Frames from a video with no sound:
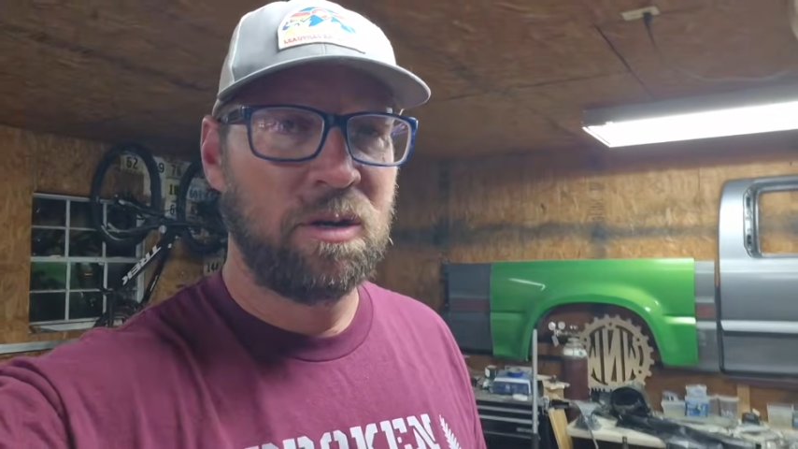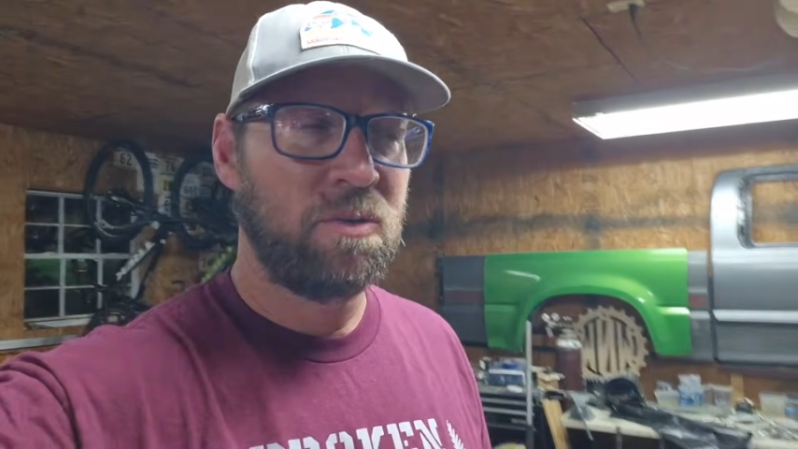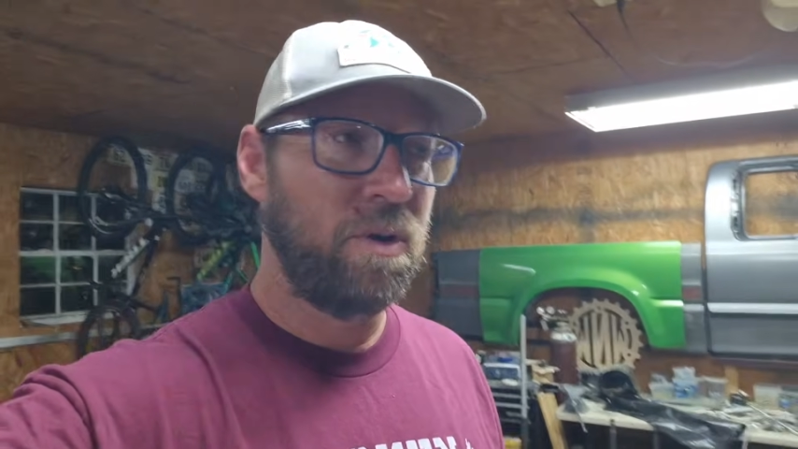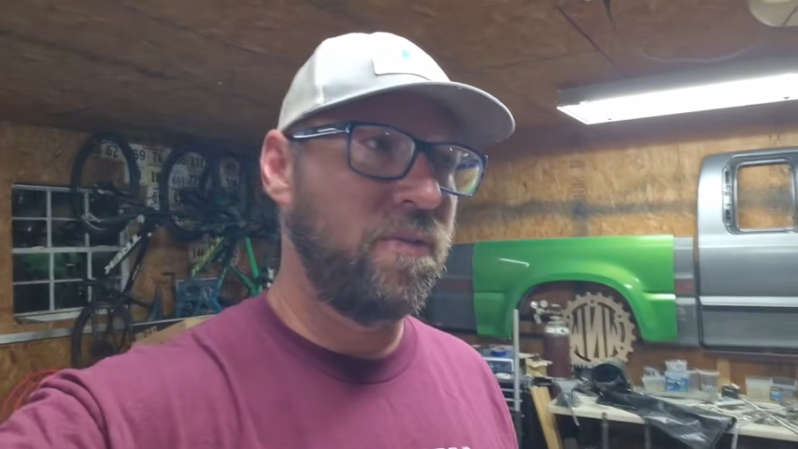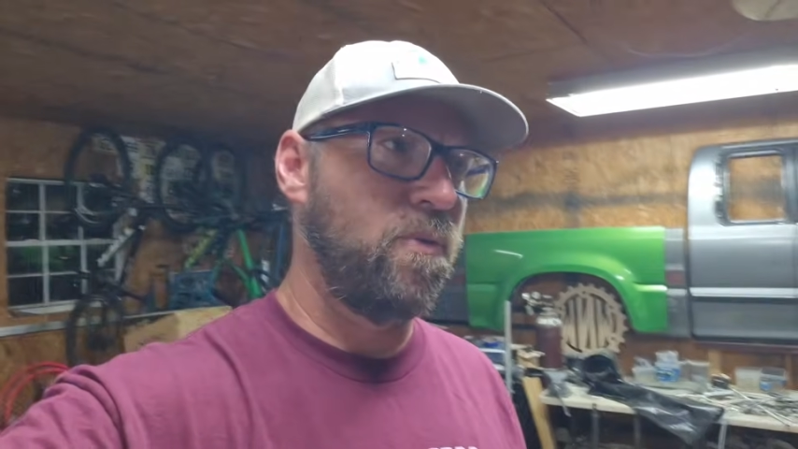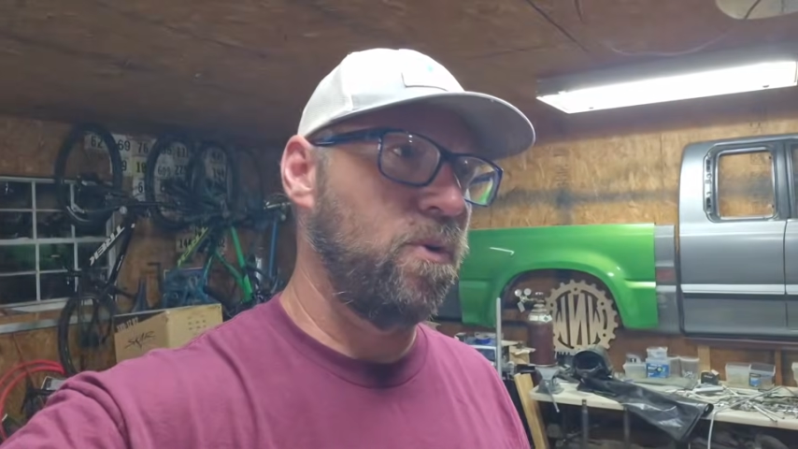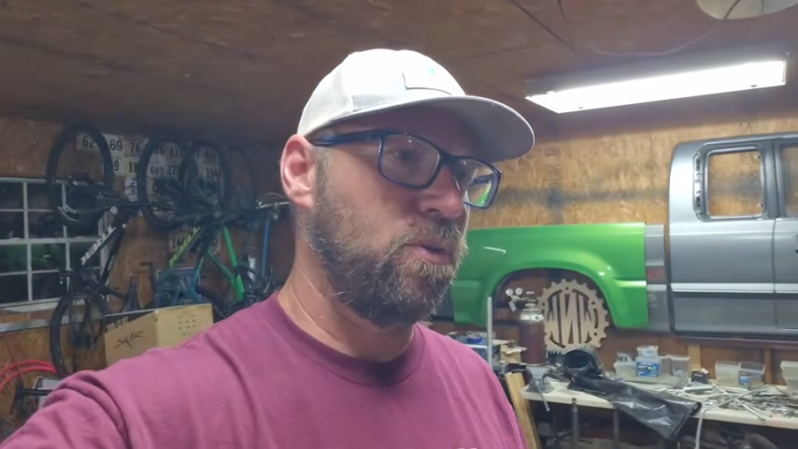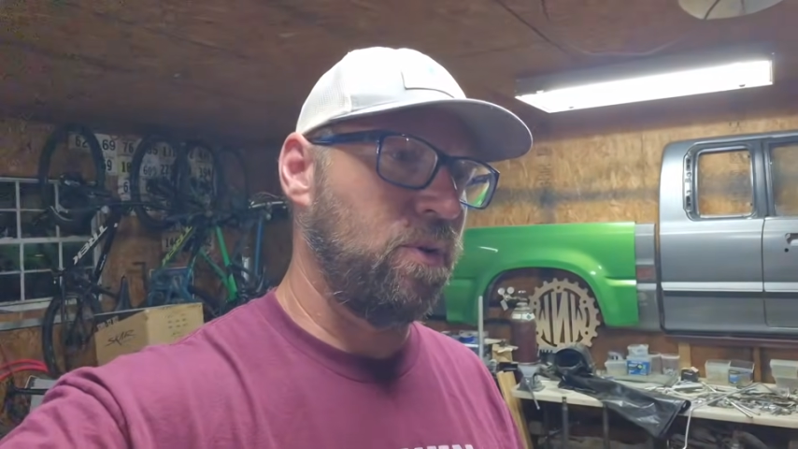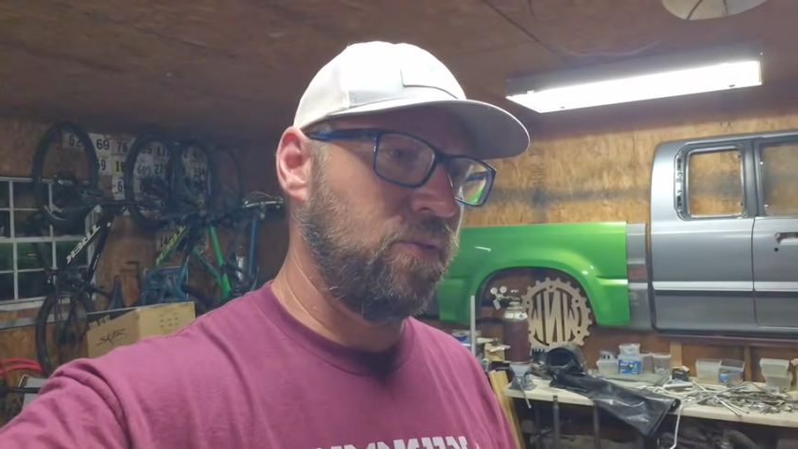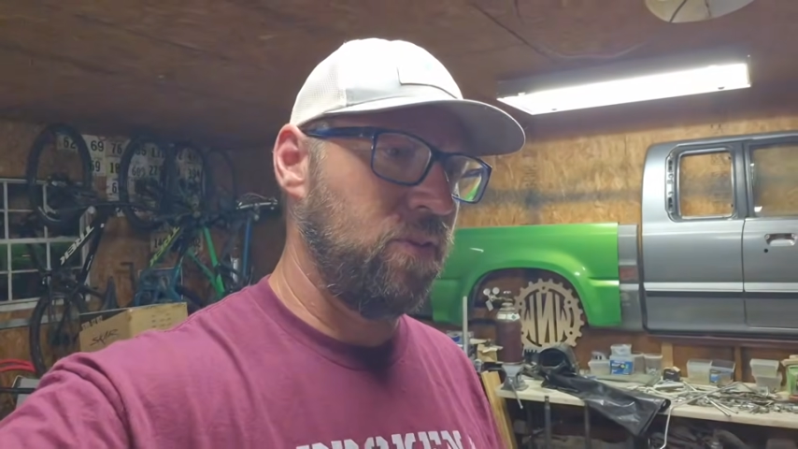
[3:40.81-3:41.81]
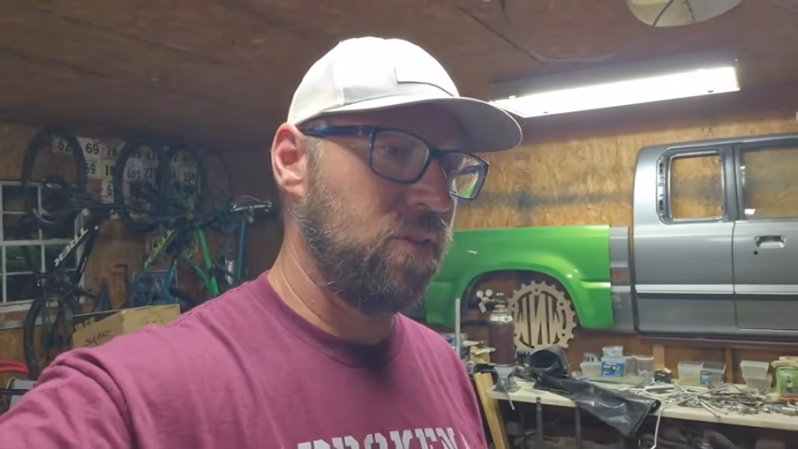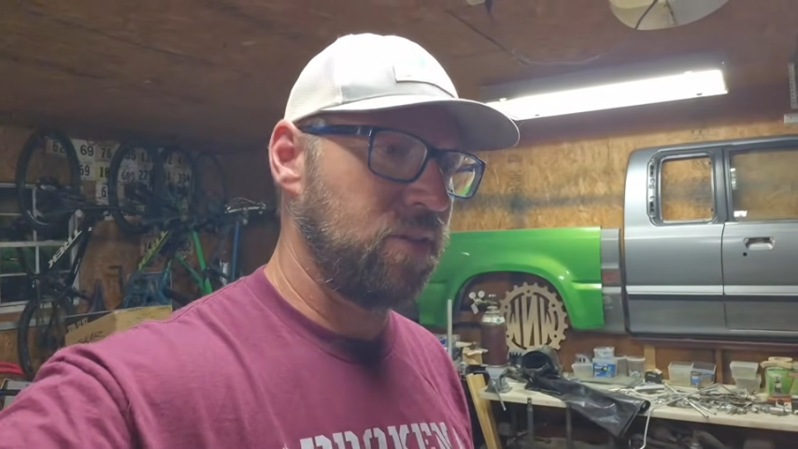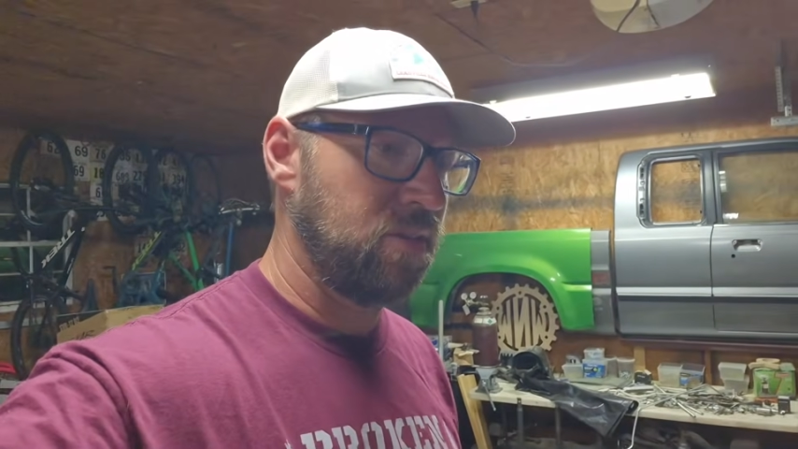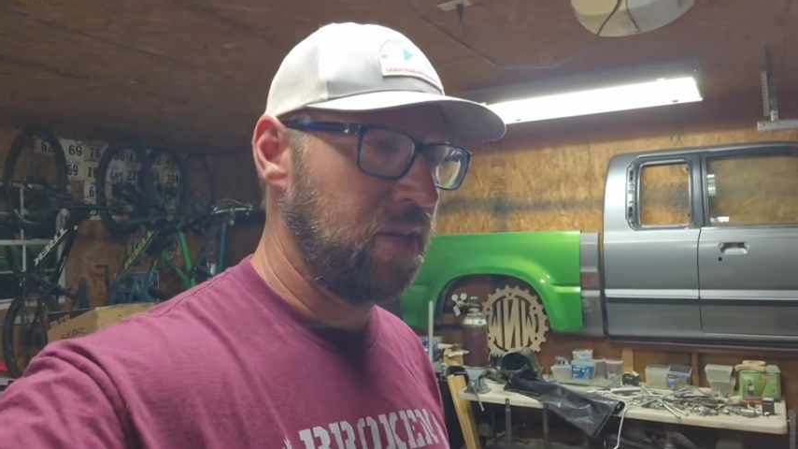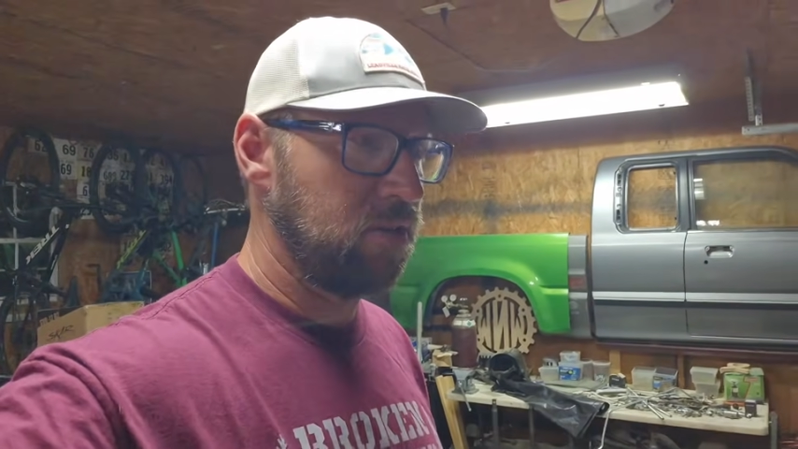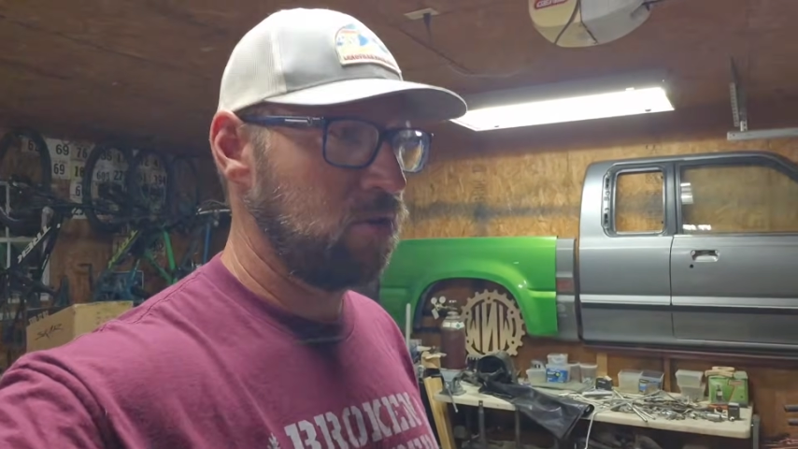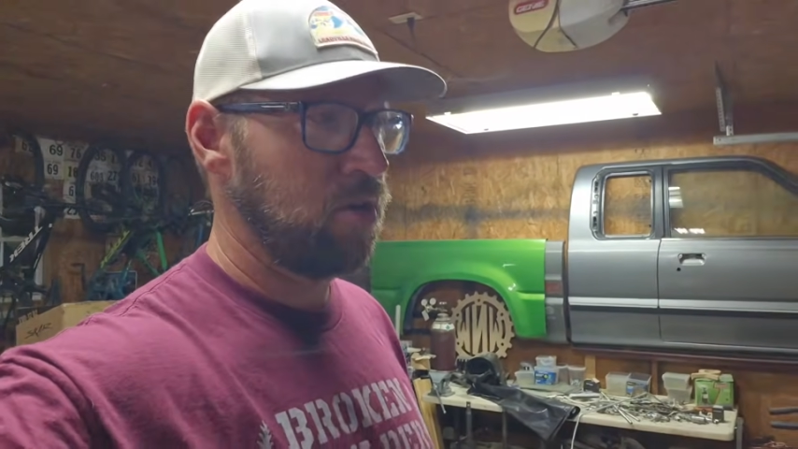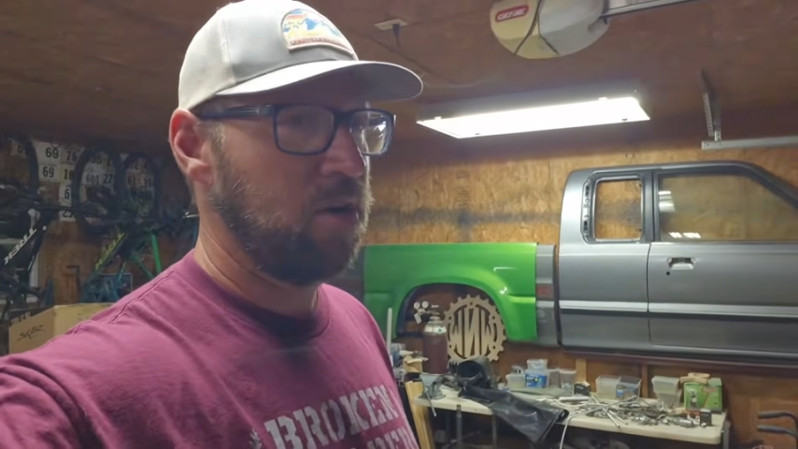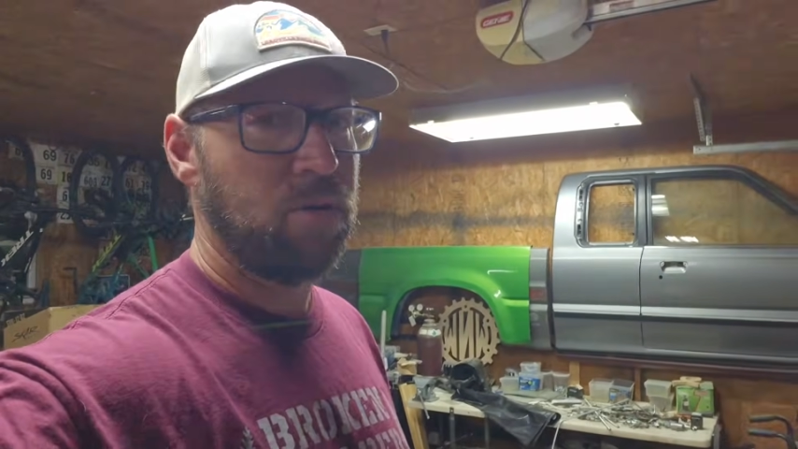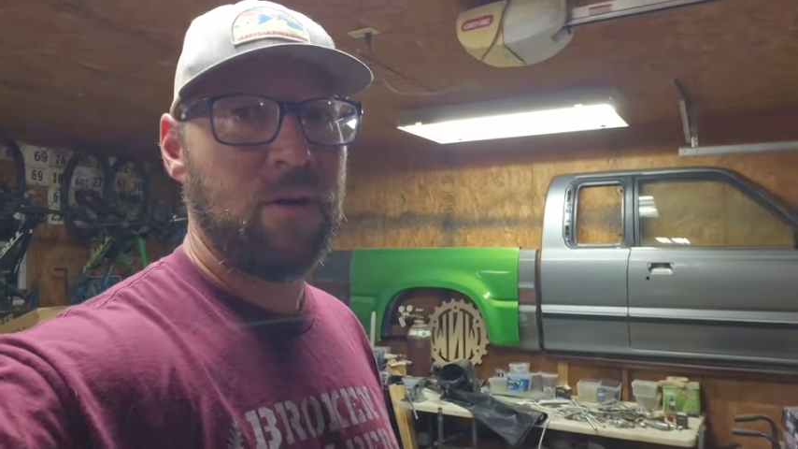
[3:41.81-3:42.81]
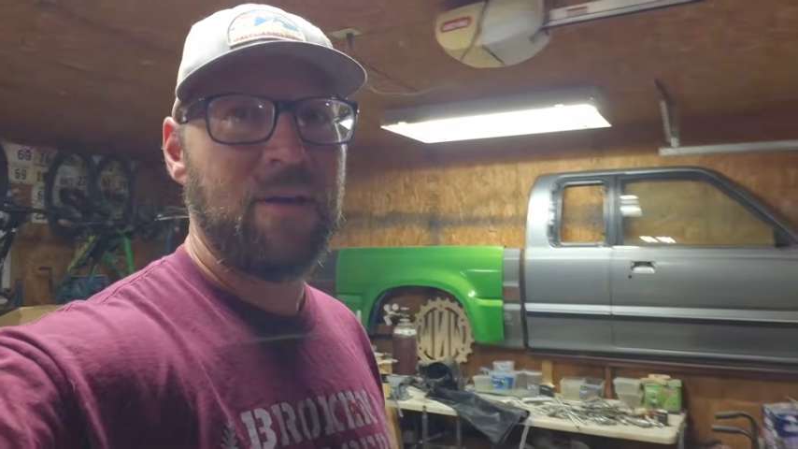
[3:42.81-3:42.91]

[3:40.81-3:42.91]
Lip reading: 24th, 25th. Like I said, that's the show.